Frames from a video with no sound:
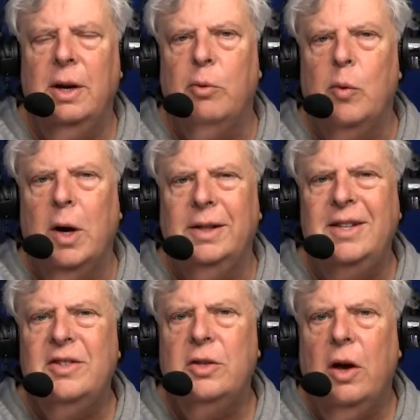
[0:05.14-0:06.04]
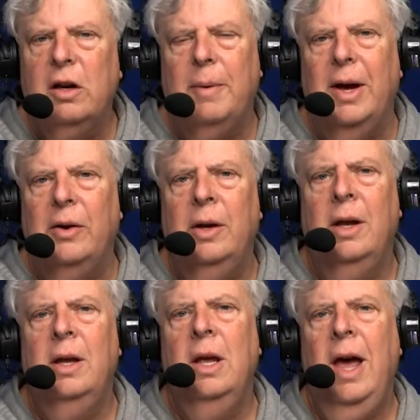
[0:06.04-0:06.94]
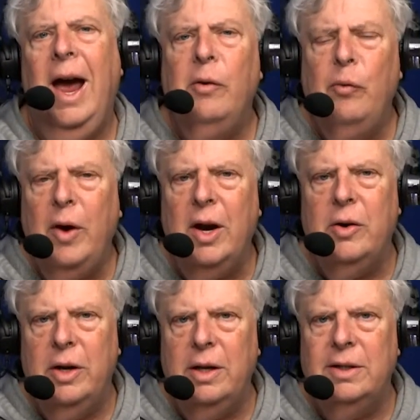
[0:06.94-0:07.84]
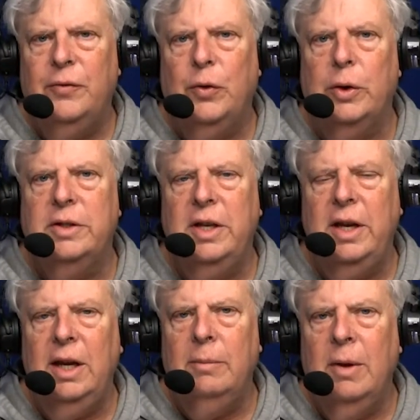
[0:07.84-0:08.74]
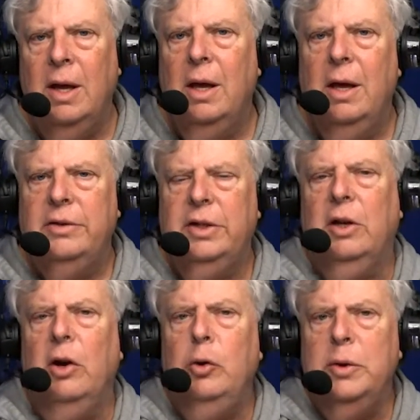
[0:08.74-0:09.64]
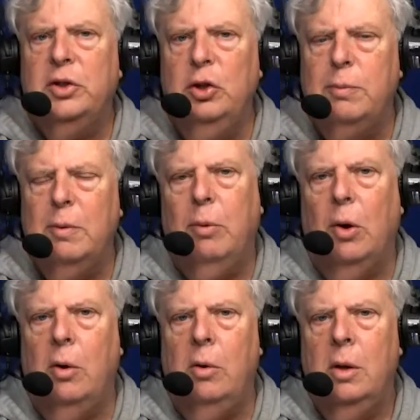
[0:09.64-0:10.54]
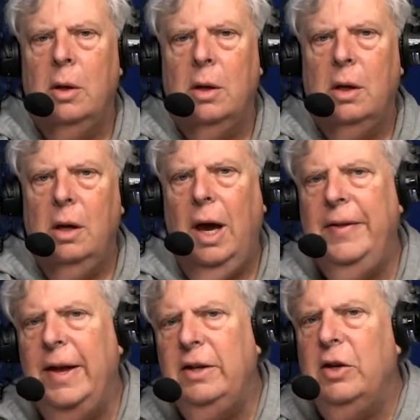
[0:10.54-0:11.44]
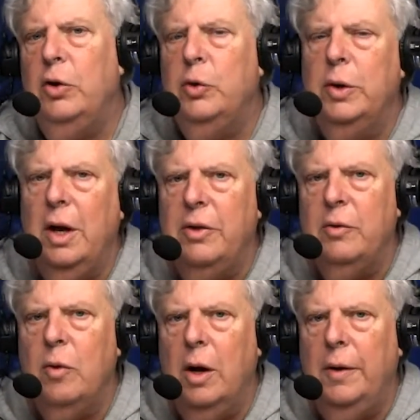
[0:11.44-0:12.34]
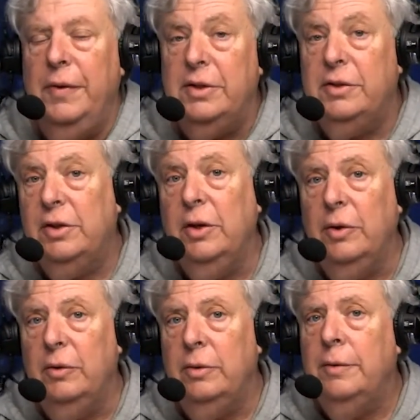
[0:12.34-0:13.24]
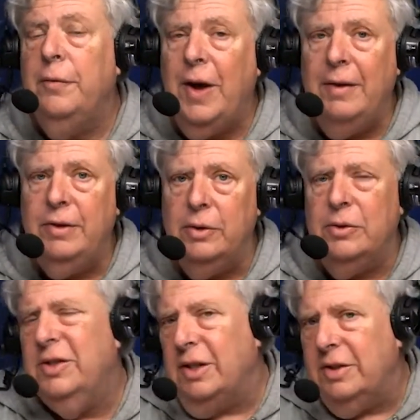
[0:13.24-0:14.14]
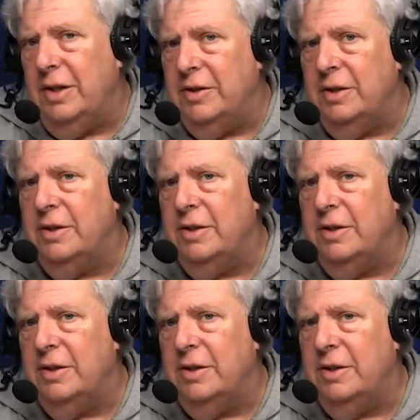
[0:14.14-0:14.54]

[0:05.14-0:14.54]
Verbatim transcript: number one, let's talk about how rare it is for a team to go to a Super Bowl and then go to another one this soon, 5 years, 6 seasons